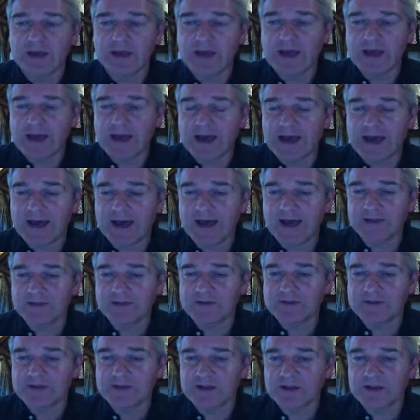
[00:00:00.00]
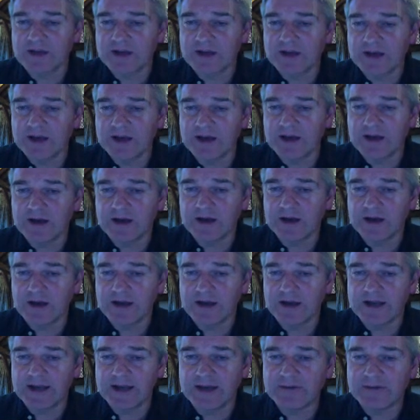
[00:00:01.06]
and I
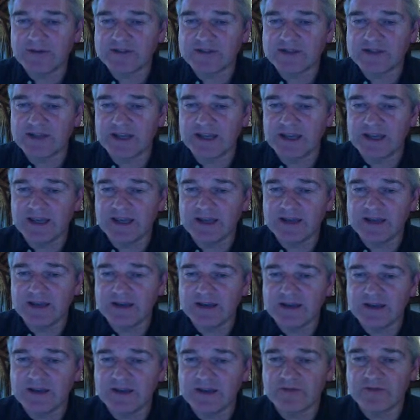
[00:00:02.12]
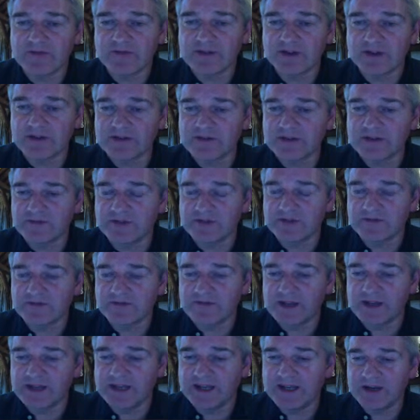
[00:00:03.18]
now see the results I've just
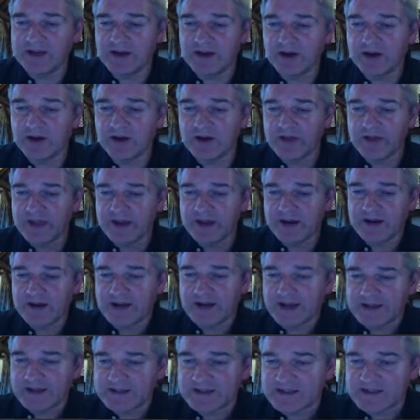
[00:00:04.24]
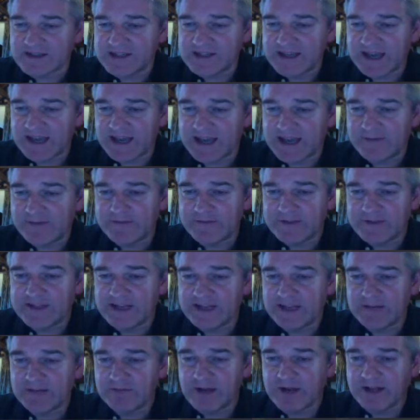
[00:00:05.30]
read in are there as
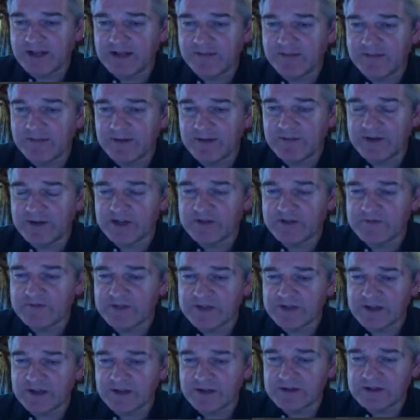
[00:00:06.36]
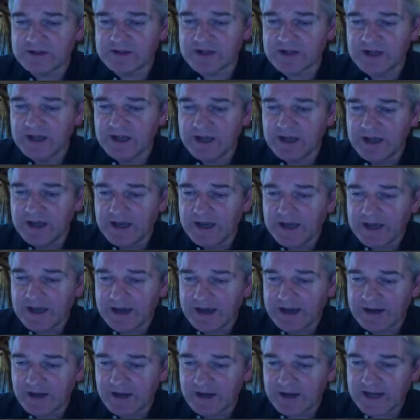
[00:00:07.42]
CAEfatigue random vibration results,
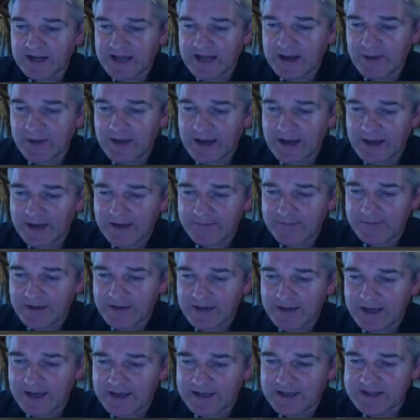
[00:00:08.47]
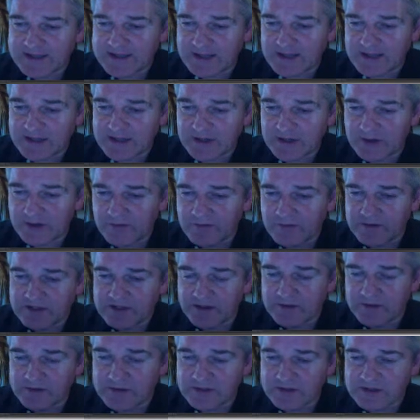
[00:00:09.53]
and I now have a set of
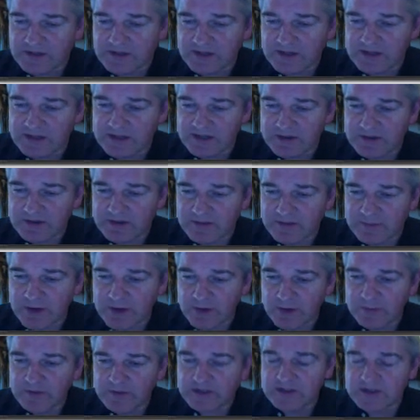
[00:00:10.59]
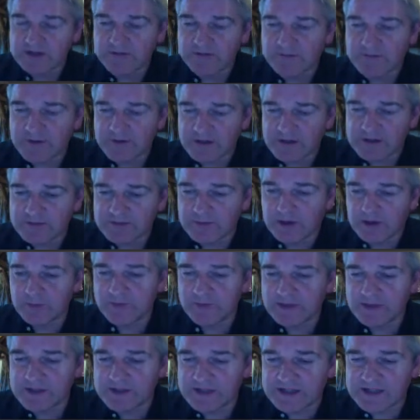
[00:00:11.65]
results: the 0th moment, 1st
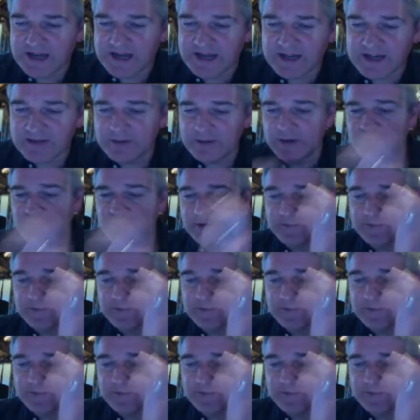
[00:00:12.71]
moment, 2nd moment,